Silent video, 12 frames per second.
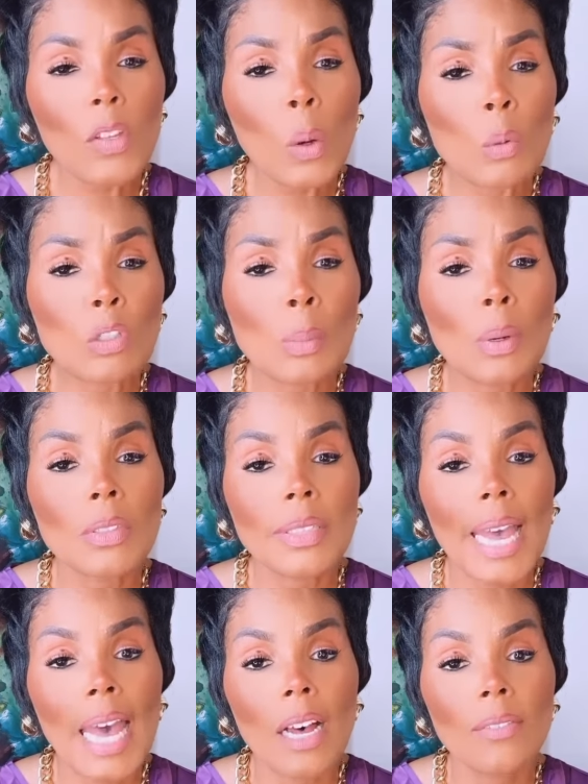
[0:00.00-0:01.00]
We're supposed to
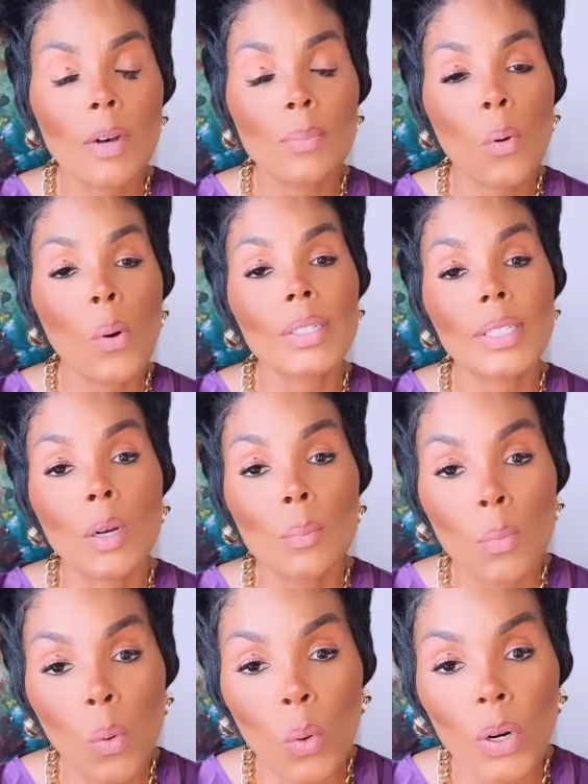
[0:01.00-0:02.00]
have appointed a
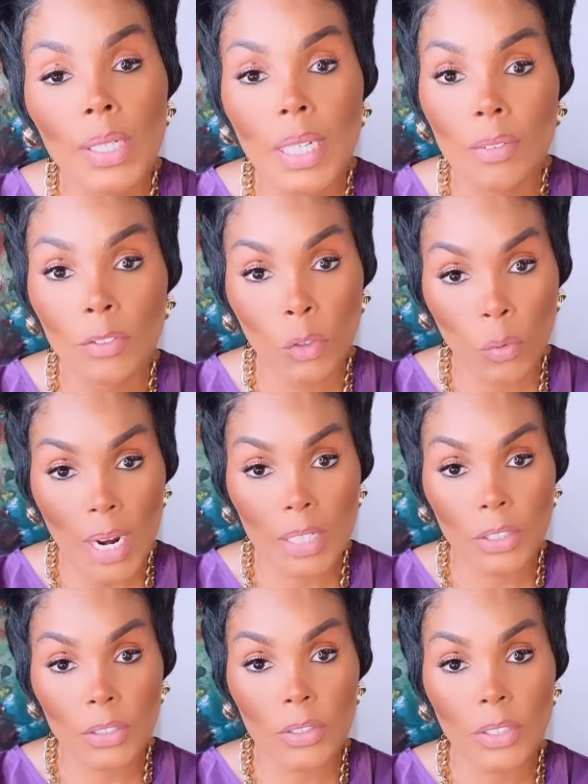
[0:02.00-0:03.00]
board of
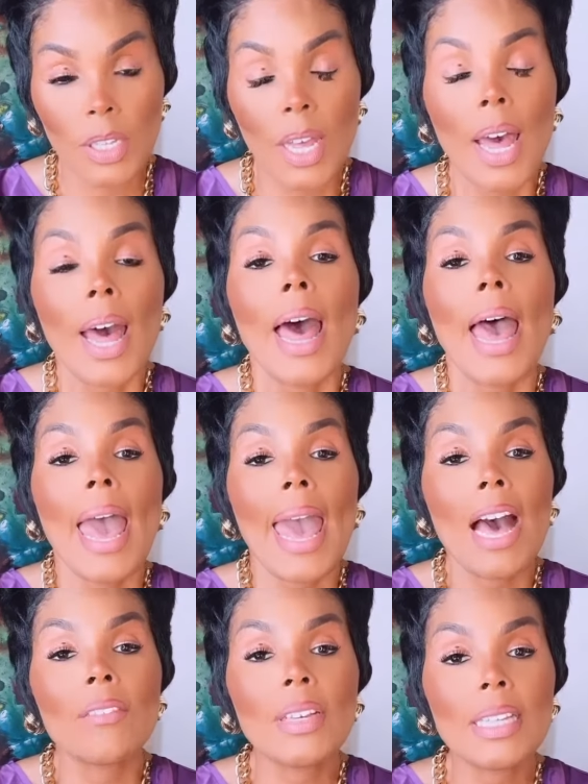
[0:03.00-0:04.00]
directors.
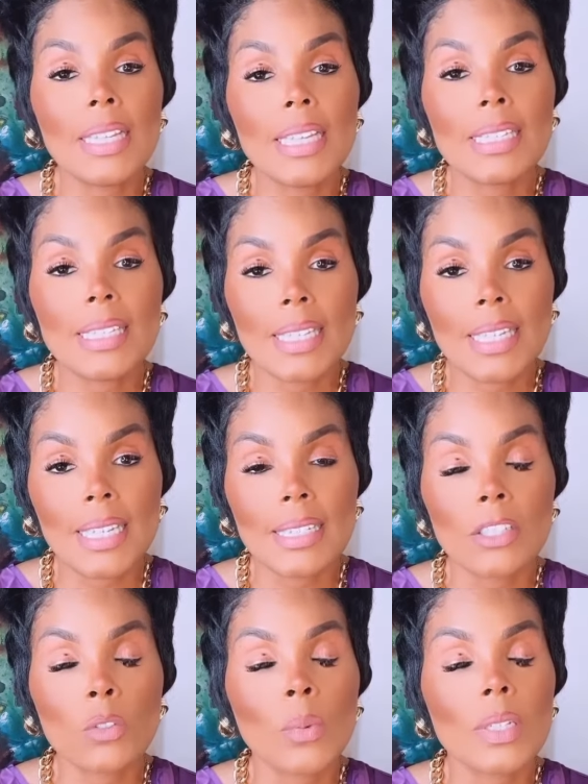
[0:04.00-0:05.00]
Having these things
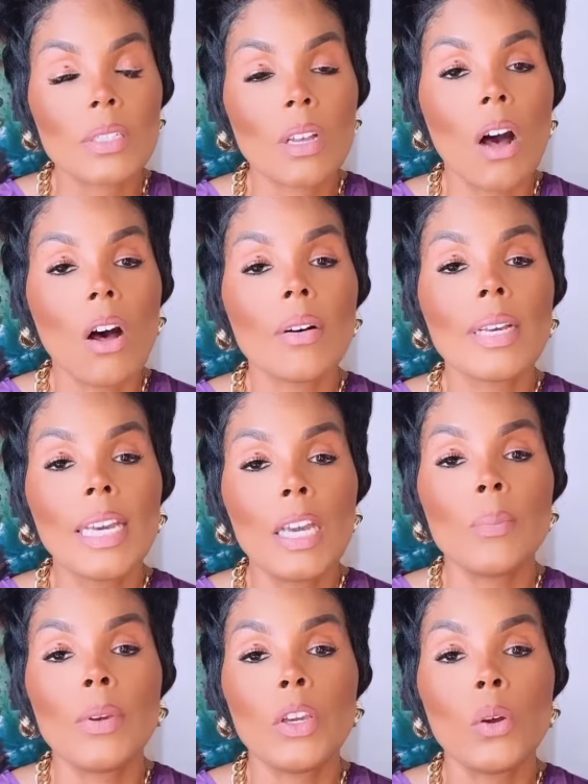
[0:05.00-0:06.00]
is what's called
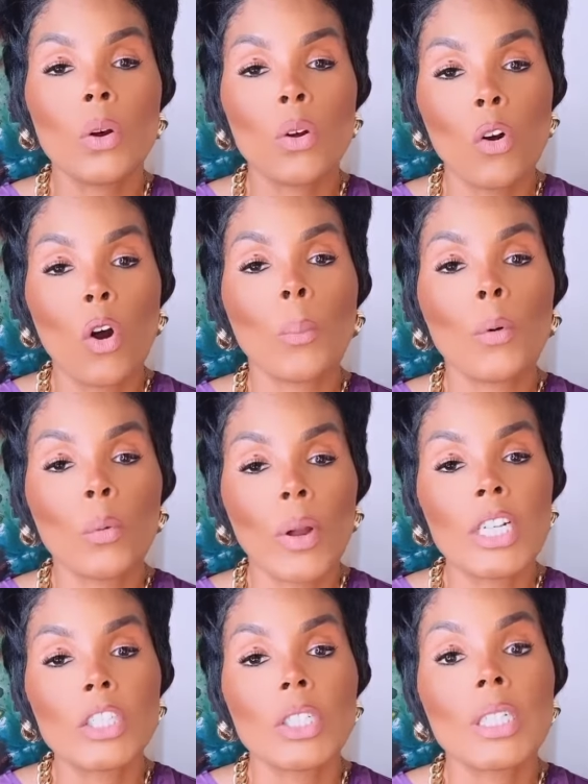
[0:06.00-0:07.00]
keeping your
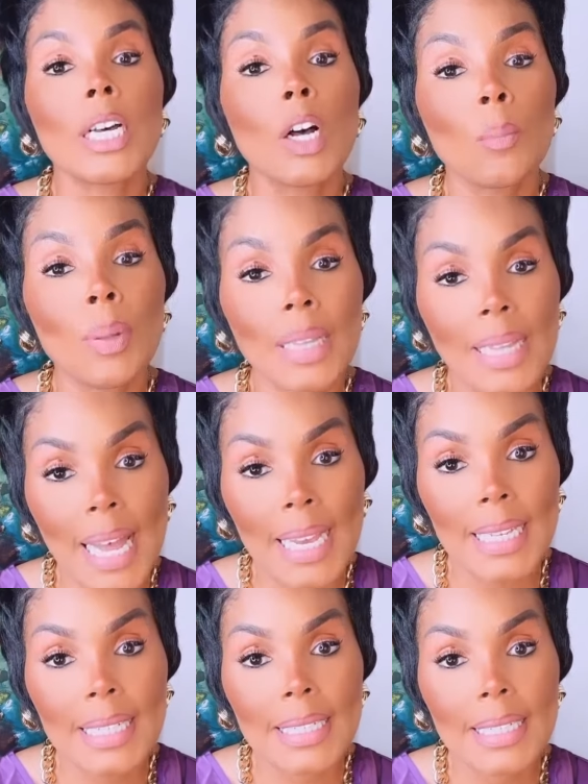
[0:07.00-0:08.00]
corporation
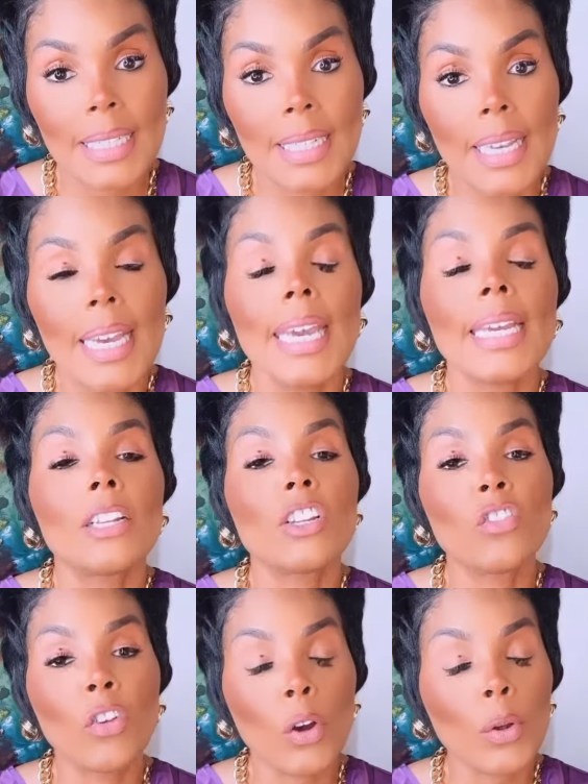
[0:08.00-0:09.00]
compliant. It
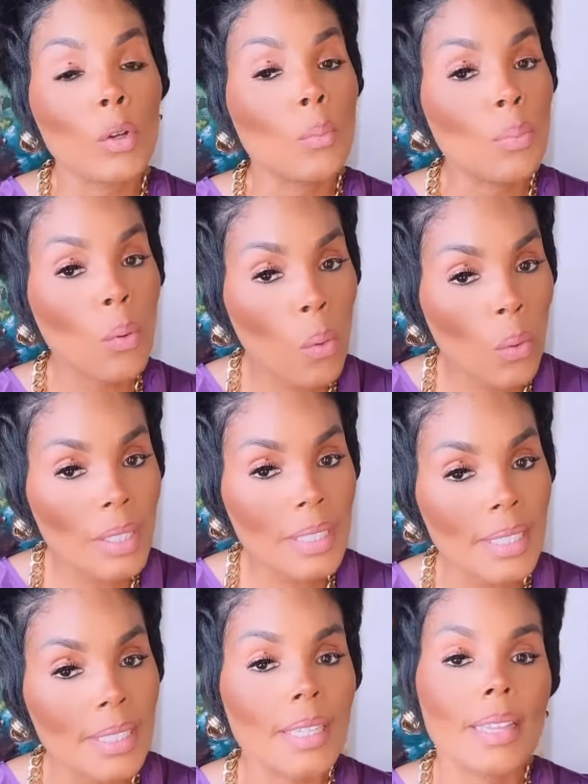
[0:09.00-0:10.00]
is very
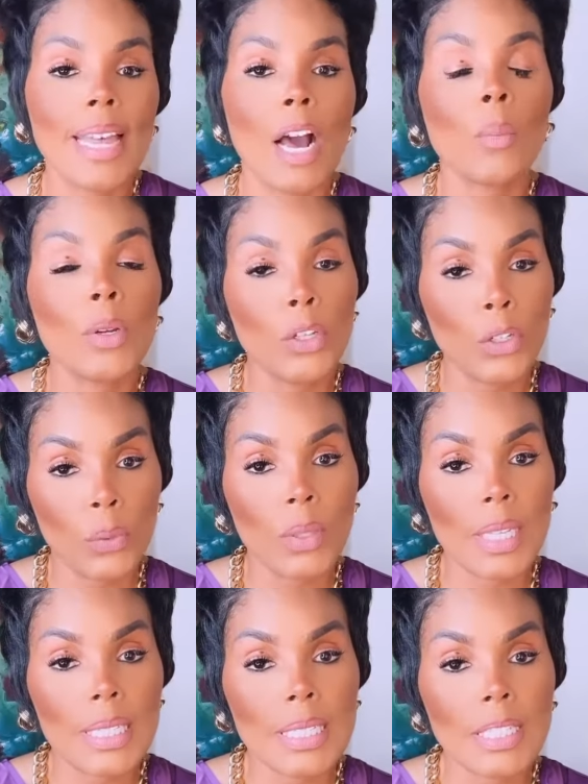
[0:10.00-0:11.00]
important that we do
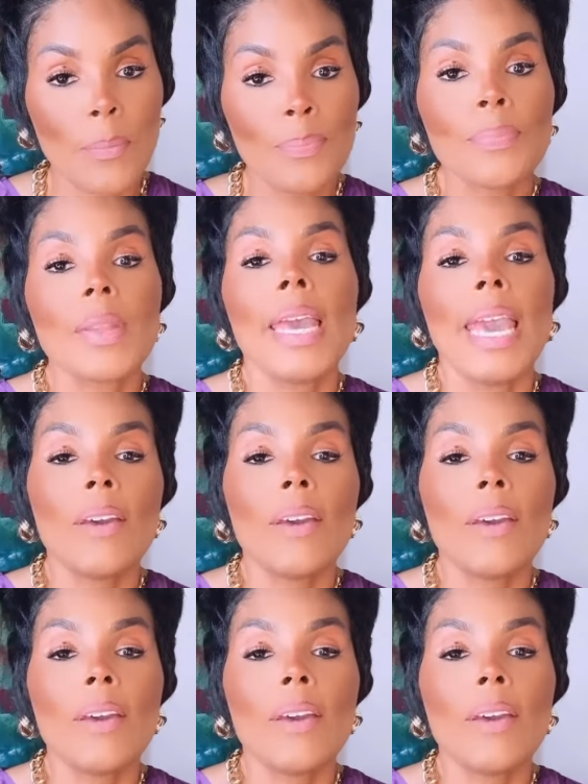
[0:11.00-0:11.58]
this.